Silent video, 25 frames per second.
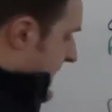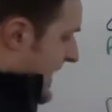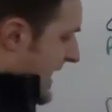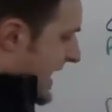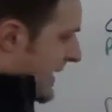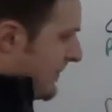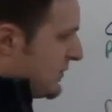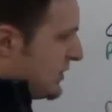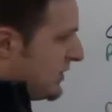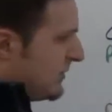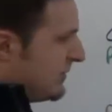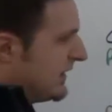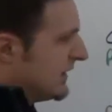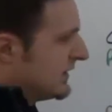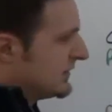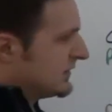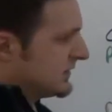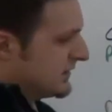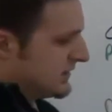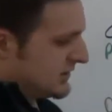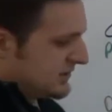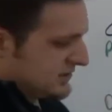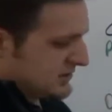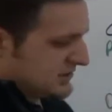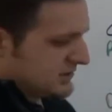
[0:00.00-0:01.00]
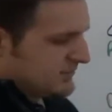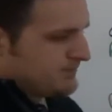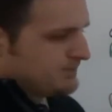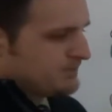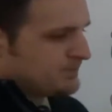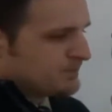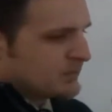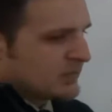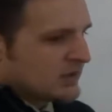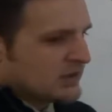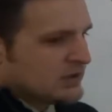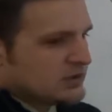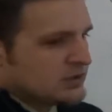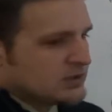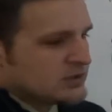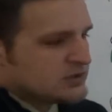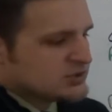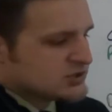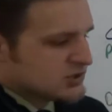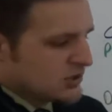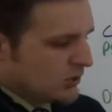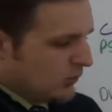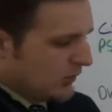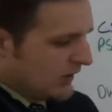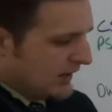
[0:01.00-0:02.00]
happy about this.
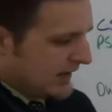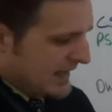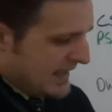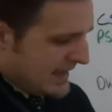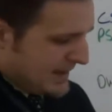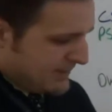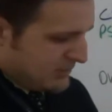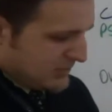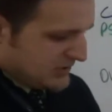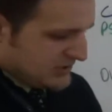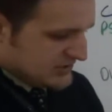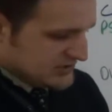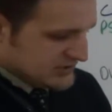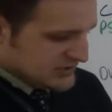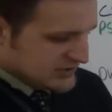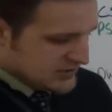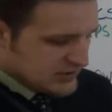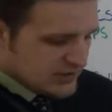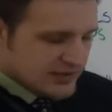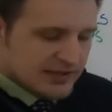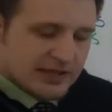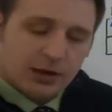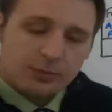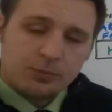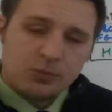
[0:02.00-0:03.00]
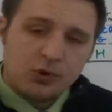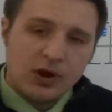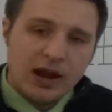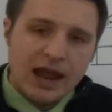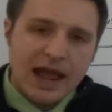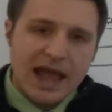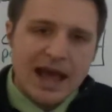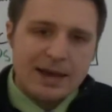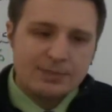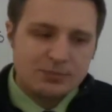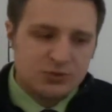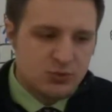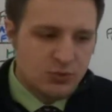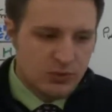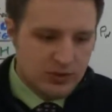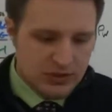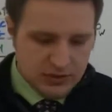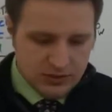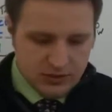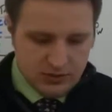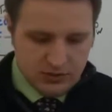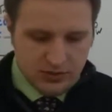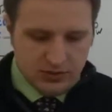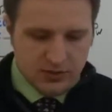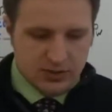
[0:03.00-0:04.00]
So what happens? Now perhaps what
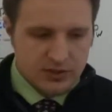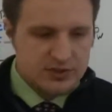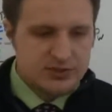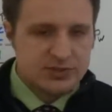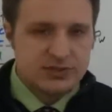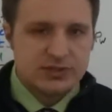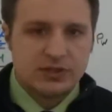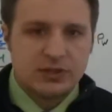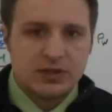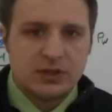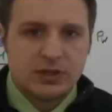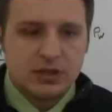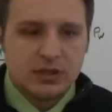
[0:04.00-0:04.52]
occurs